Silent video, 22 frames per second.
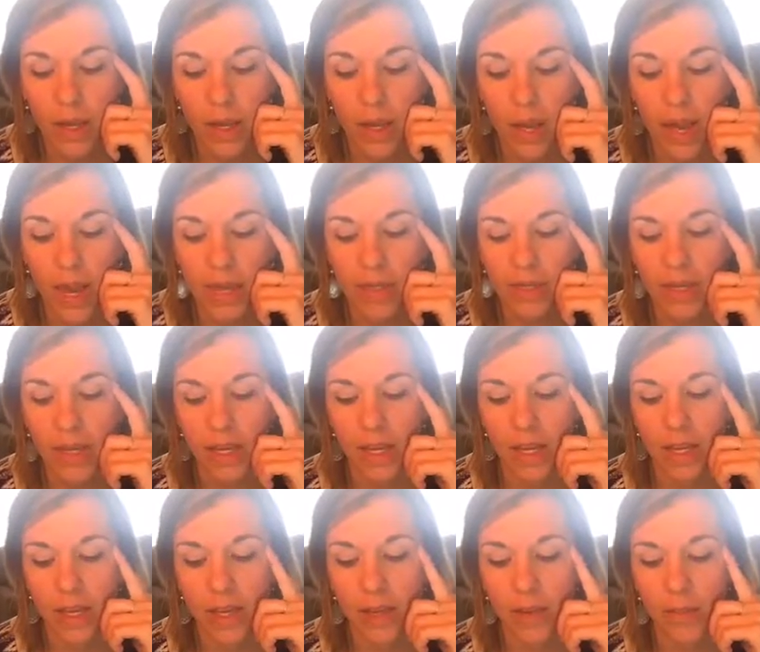and
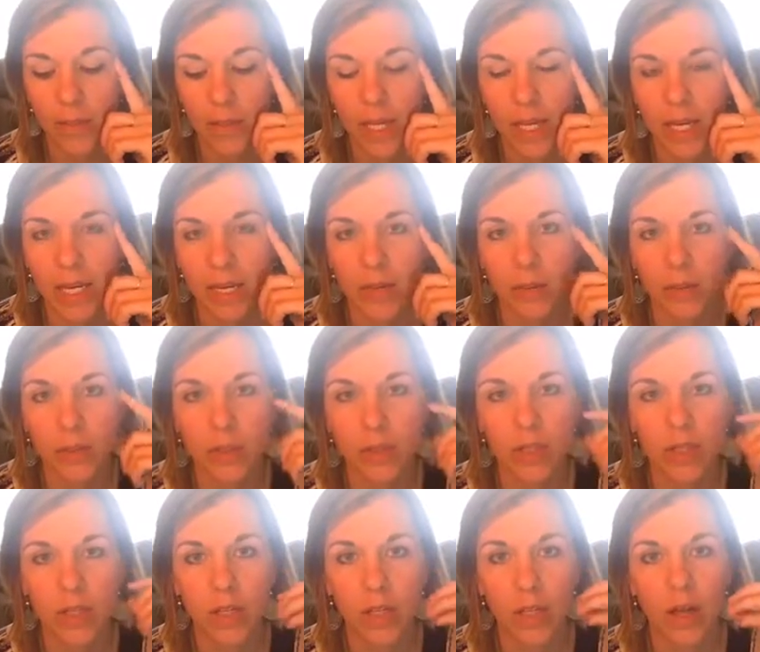then being able
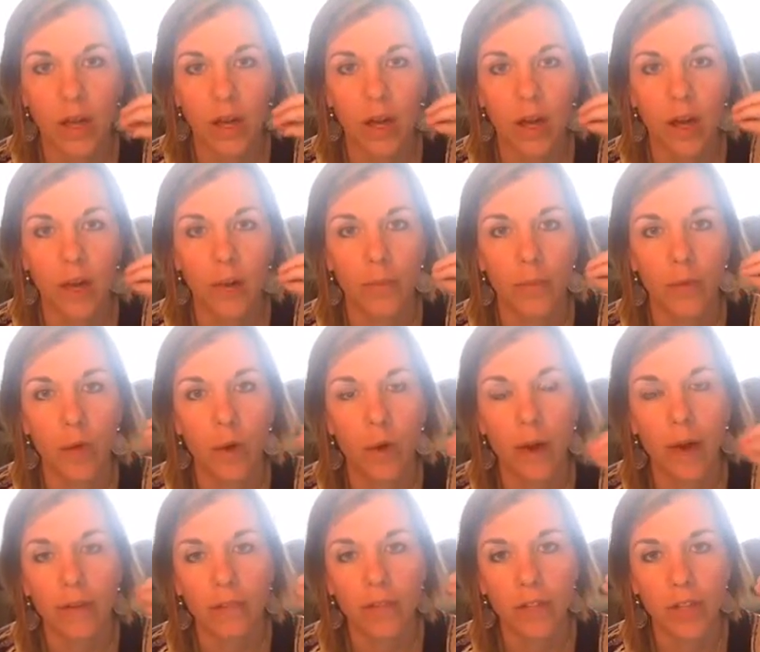to go
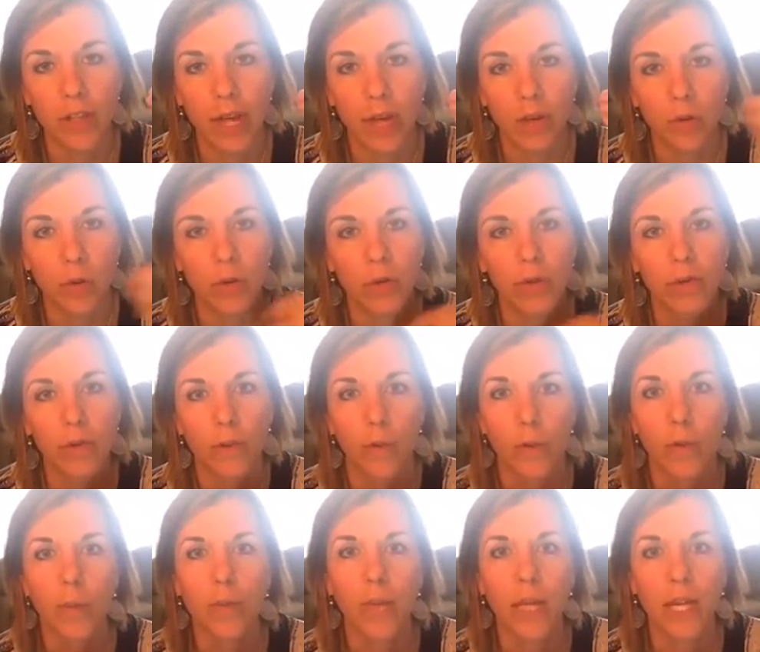after that goal from
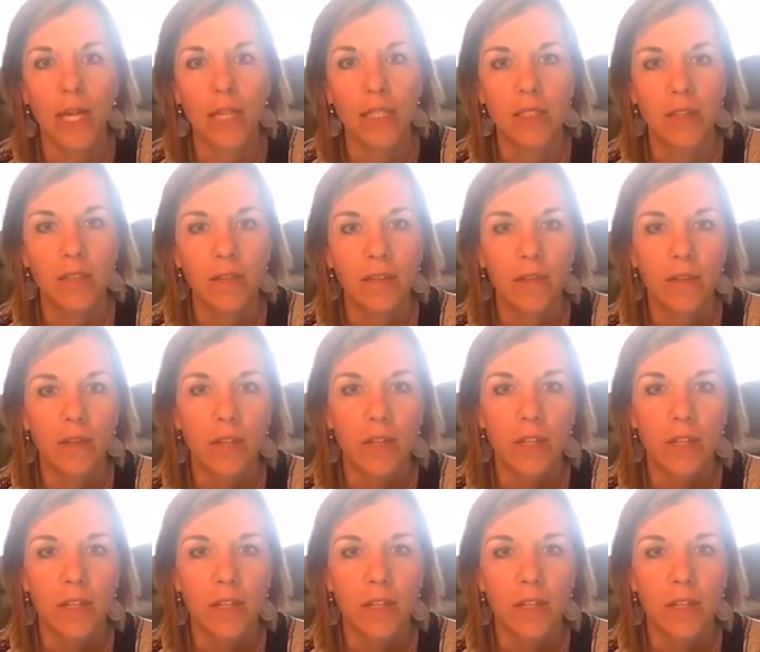a place of